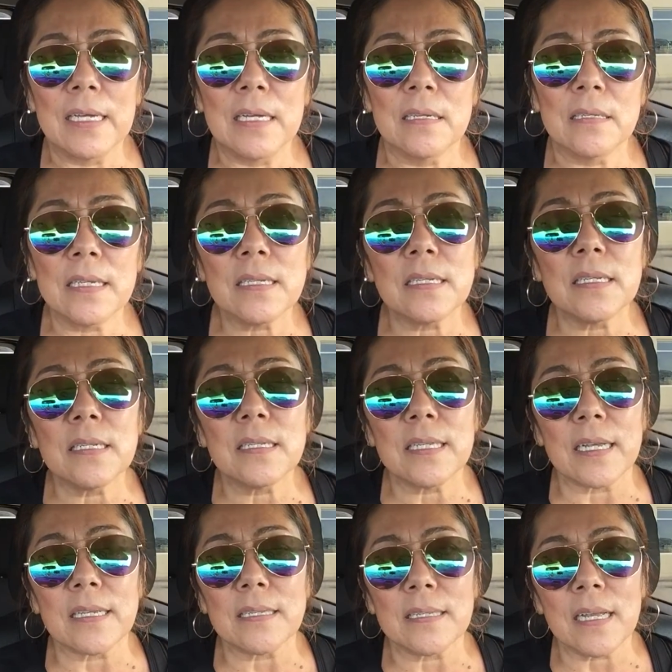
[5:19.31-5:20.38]

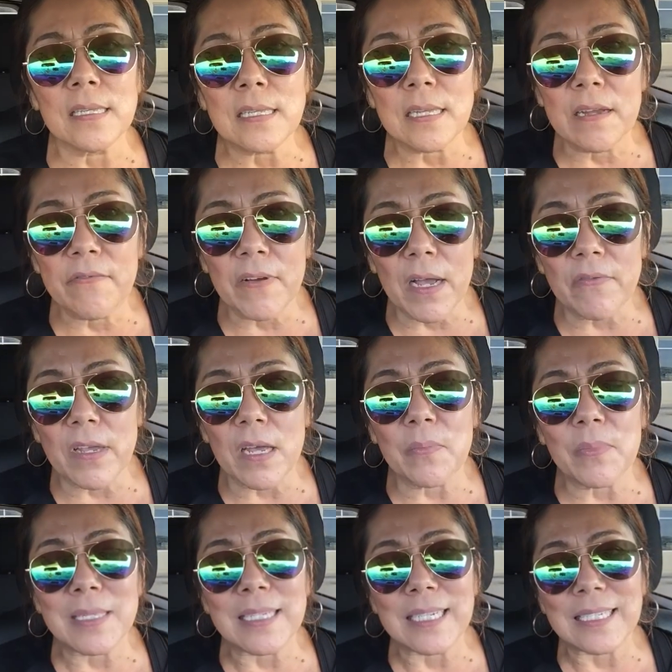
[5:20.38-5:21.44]
66 not 75 yet
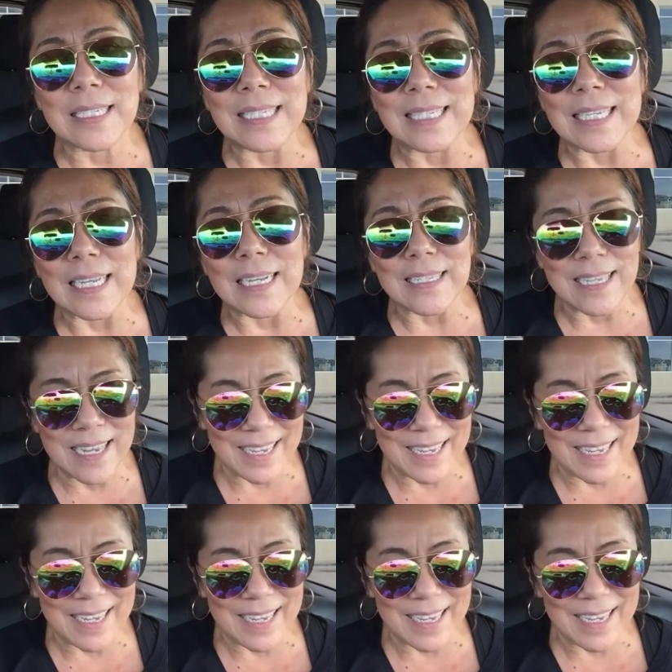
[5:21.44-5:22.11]
but 66